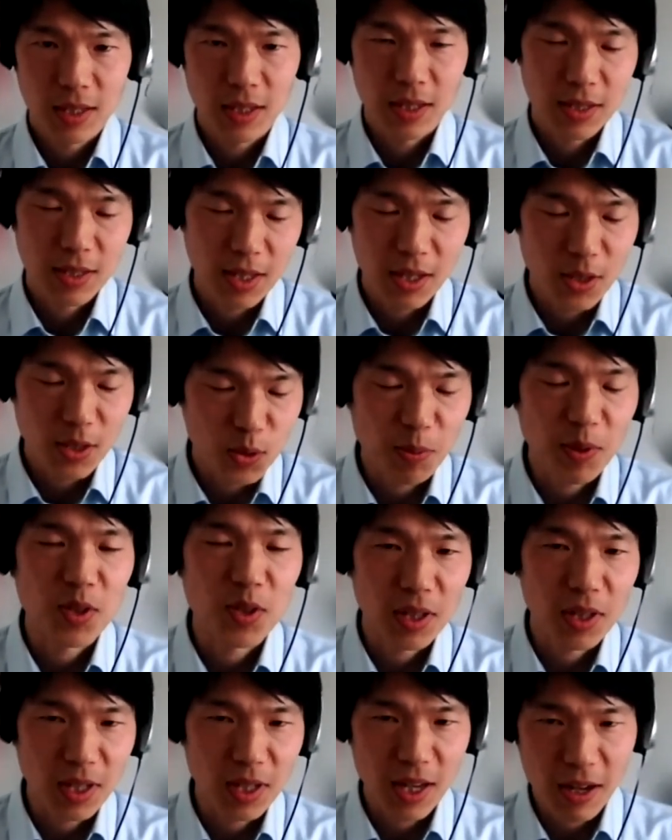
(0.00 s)
I say,
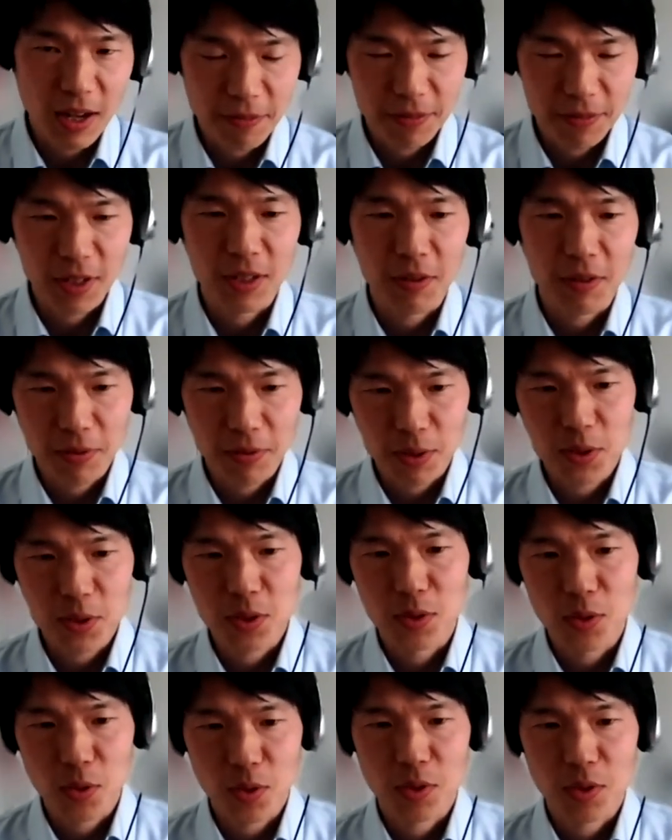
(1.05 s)
especially after the
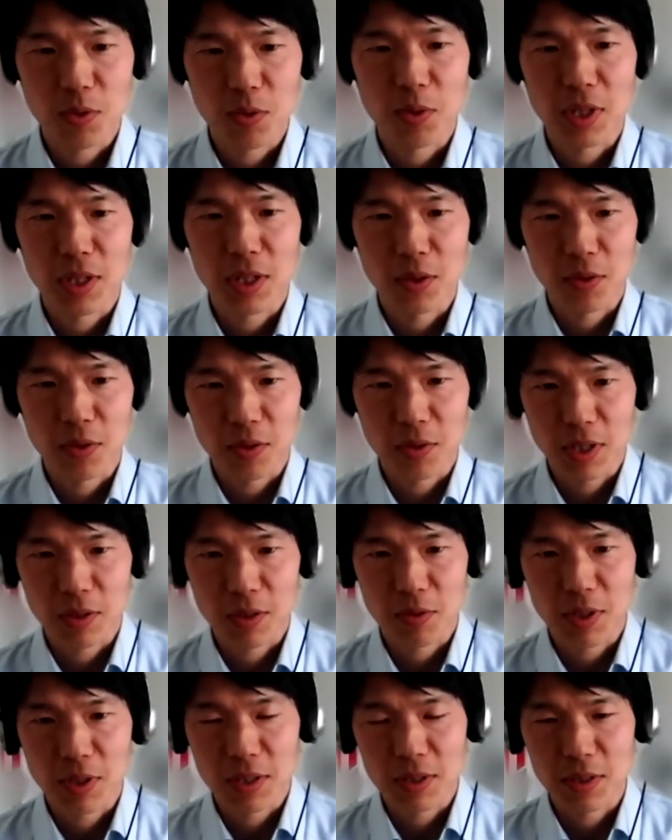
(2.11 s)
first North Korean nuclear
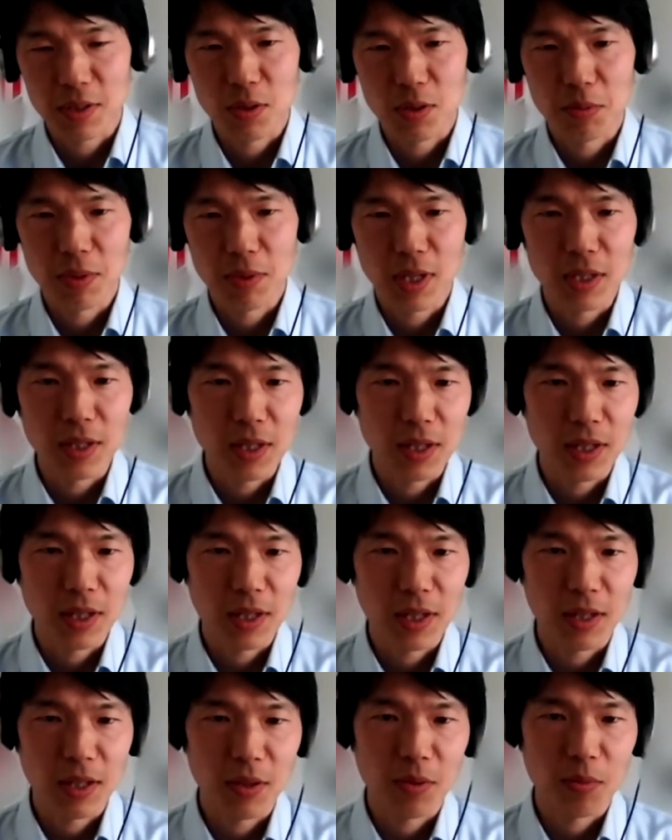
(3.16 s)
crisis of
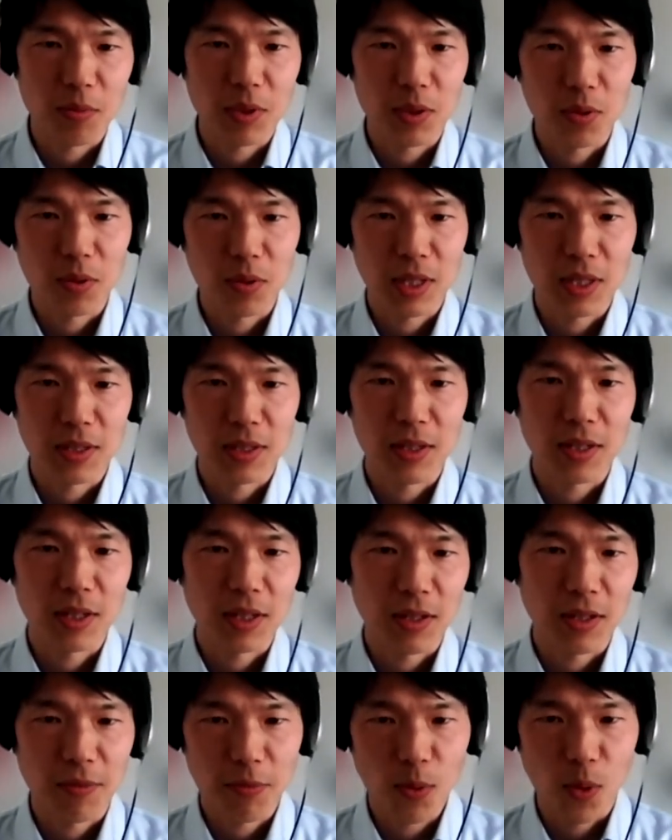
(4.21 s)
1993 to
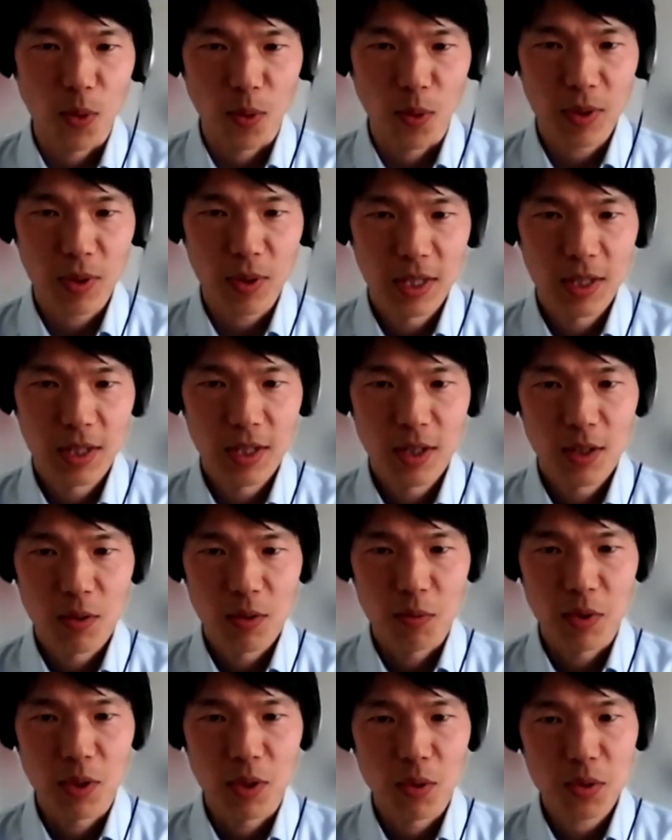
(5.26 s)
1994,
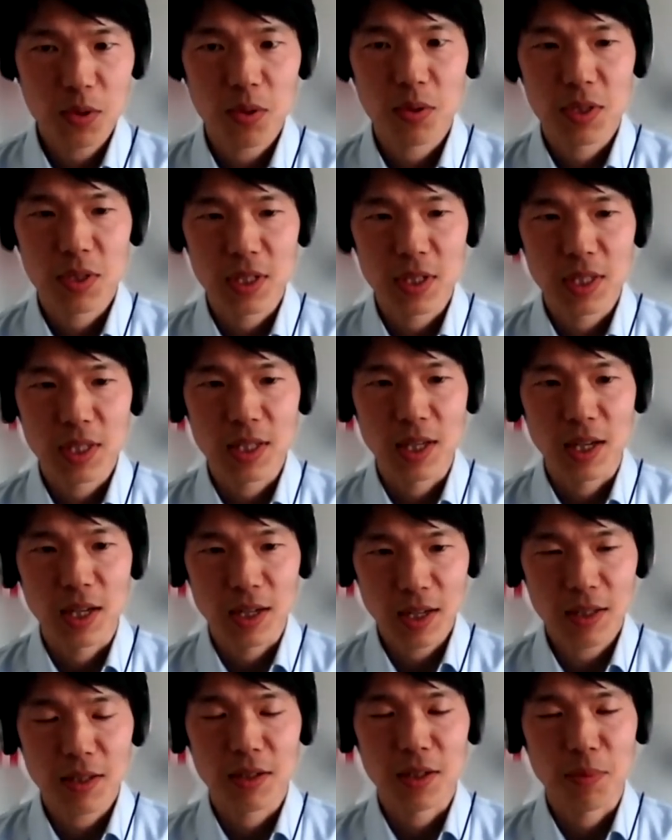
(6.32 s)
we also see
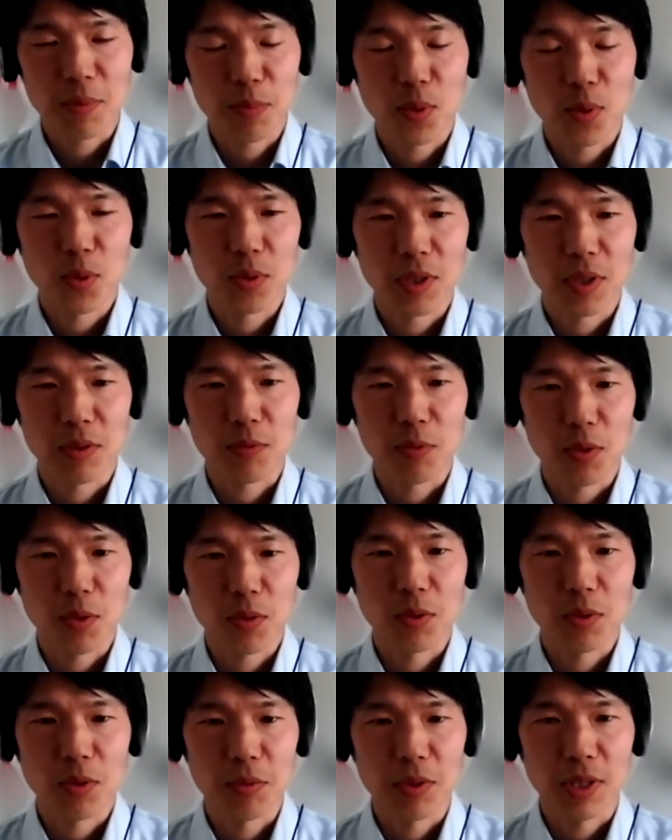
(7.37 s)
another important
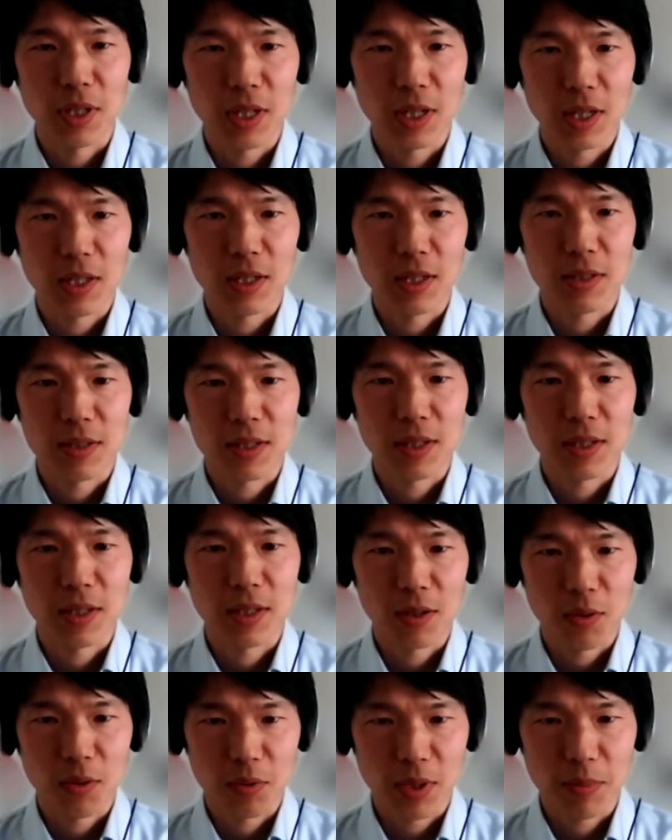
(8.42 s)
role of the alliance in the
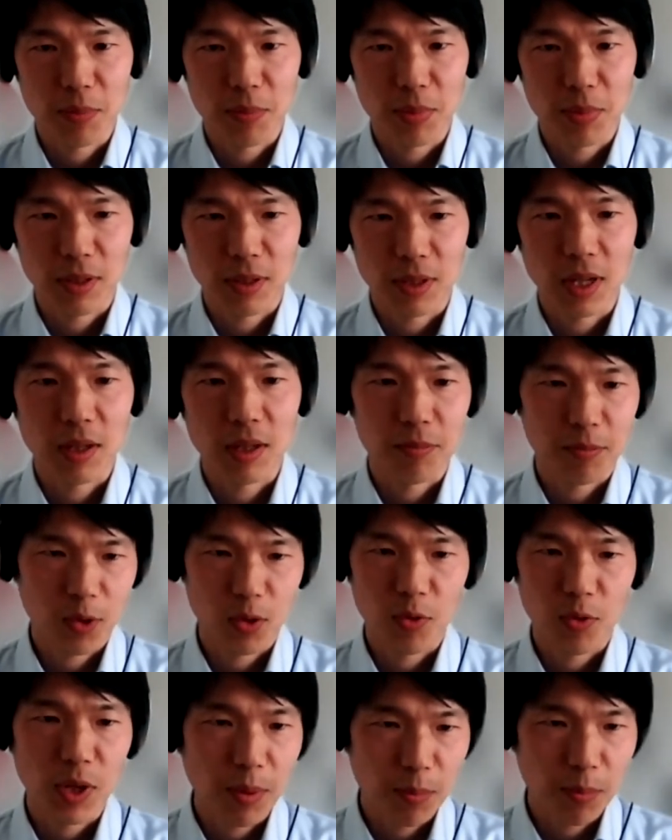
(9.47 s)
Korean
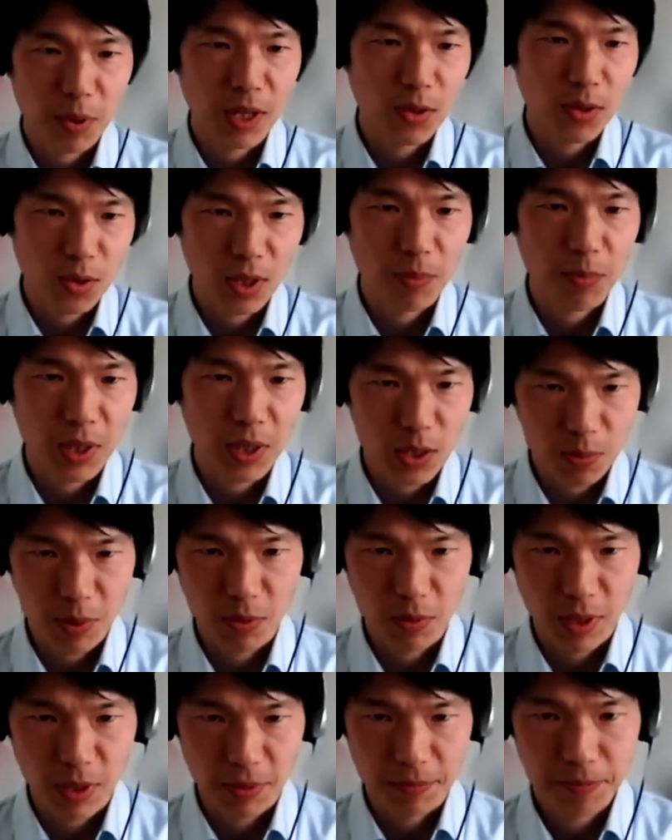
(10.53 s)
Peninsula peace
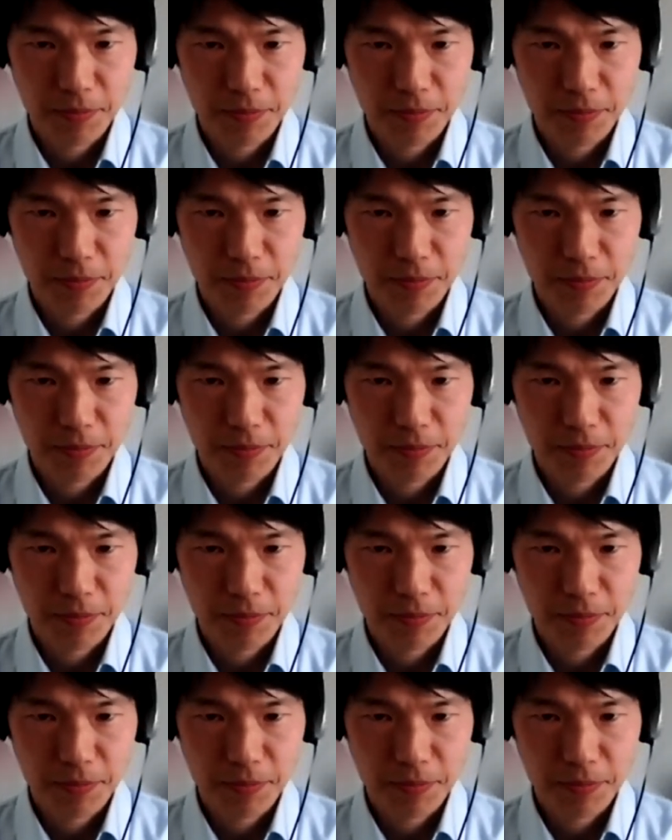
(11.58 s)
building.